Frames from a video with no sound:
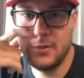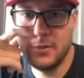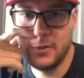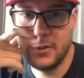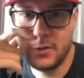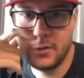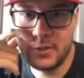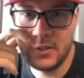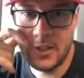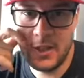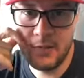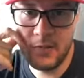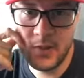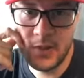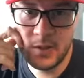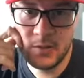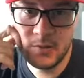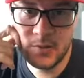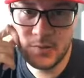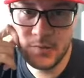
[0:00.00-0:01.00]
You thought
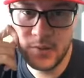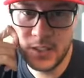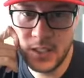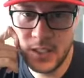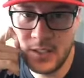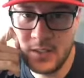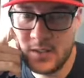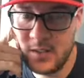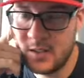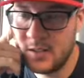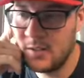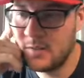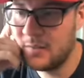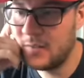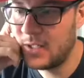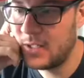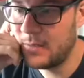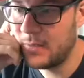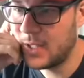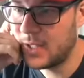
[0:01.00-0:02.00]
everything was fine and then you
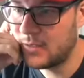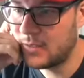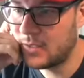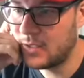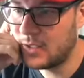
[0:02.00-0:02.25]
flamed out.